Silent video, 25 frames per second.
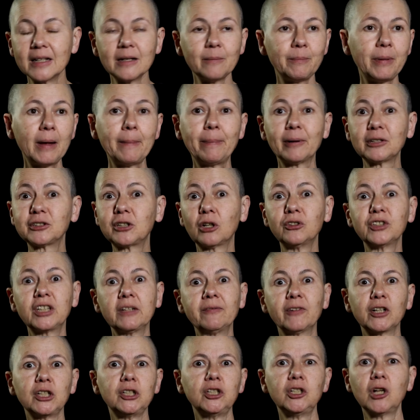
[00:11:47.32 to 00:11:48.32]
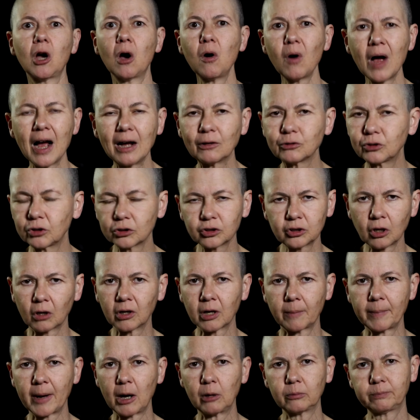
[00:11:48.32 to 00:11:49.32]
People don't even know how to talk
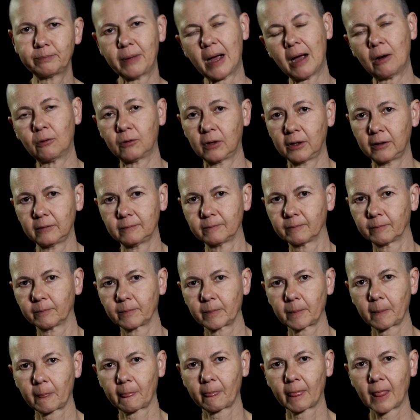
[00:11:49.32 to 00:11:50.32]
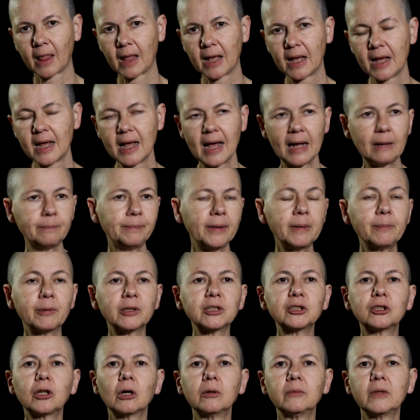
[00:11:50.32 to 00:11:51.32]
about power. And
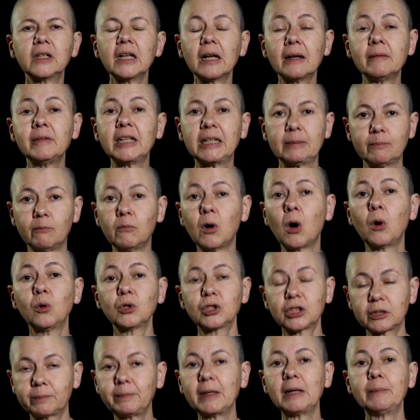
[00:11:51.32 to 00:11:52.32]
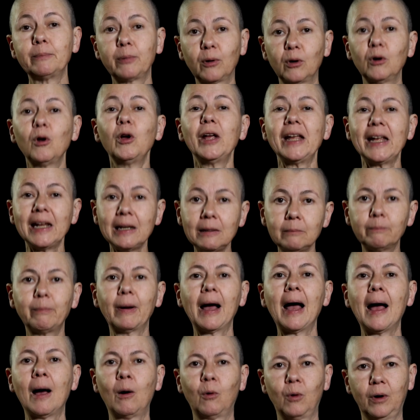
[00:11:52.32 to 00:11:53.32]
people don't, I mean, most people in
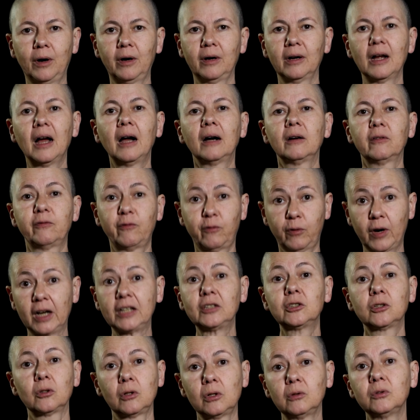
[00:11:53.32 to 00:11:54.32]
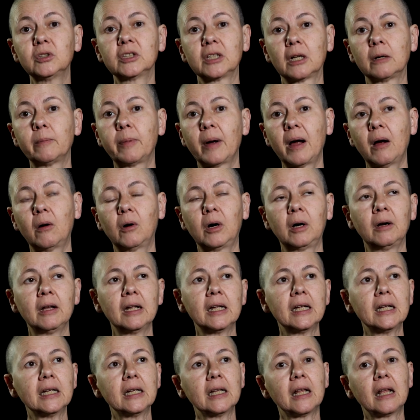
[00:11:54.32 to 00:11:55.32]
power are afraid to lose their power.
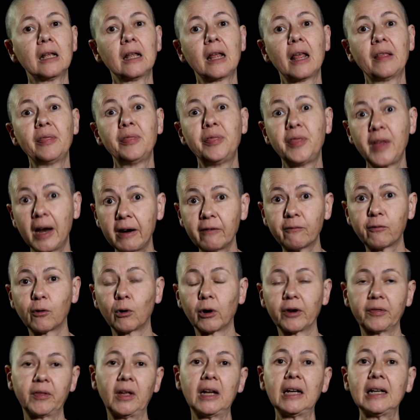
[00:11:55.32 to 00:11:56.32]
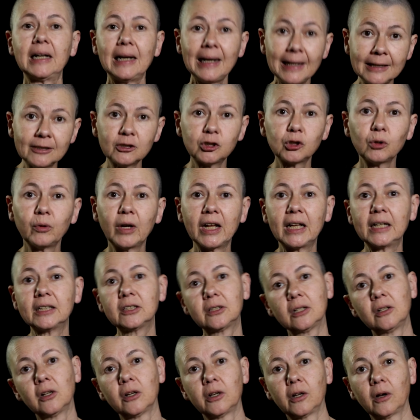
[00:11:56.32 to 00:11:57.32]
Therefore, they cling to
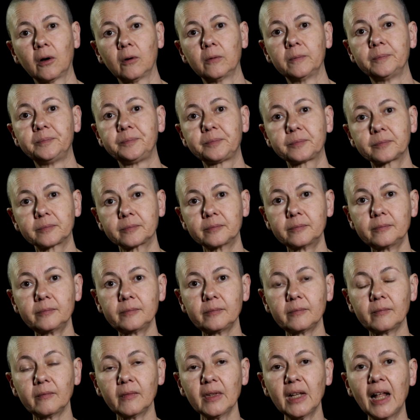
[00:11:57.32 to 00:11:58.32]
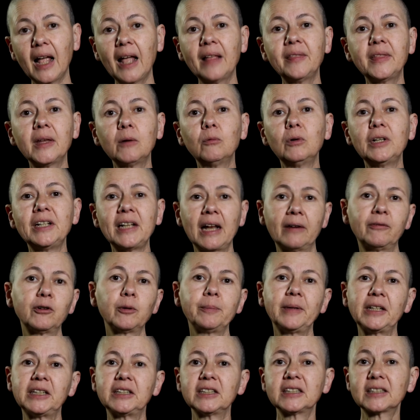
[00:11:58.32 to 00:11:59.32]
it, you know, and they will never
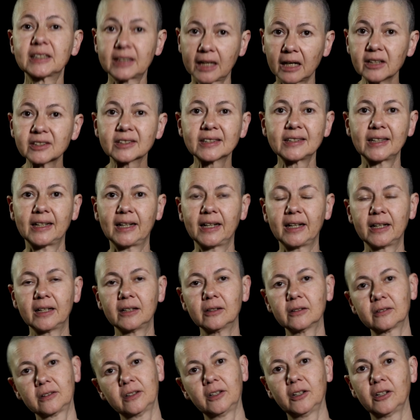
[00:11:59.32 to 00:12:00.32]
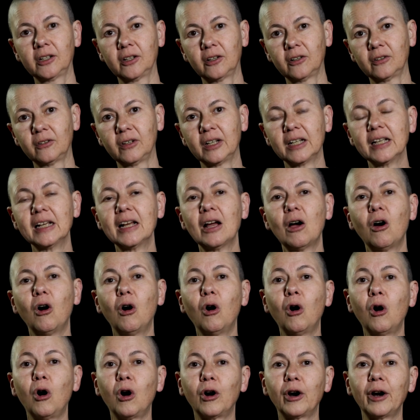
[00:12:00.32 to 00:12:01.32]
be discussing, you know,
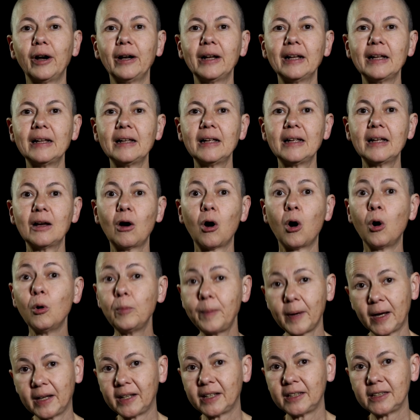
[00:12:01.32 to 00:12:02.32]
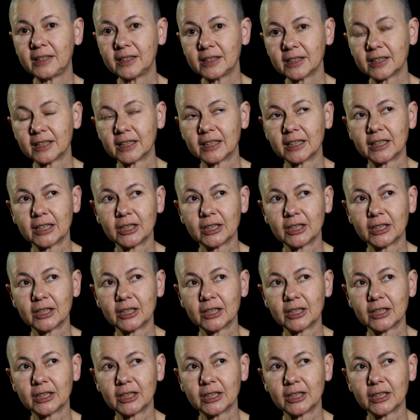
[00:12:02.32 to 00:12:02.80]
or open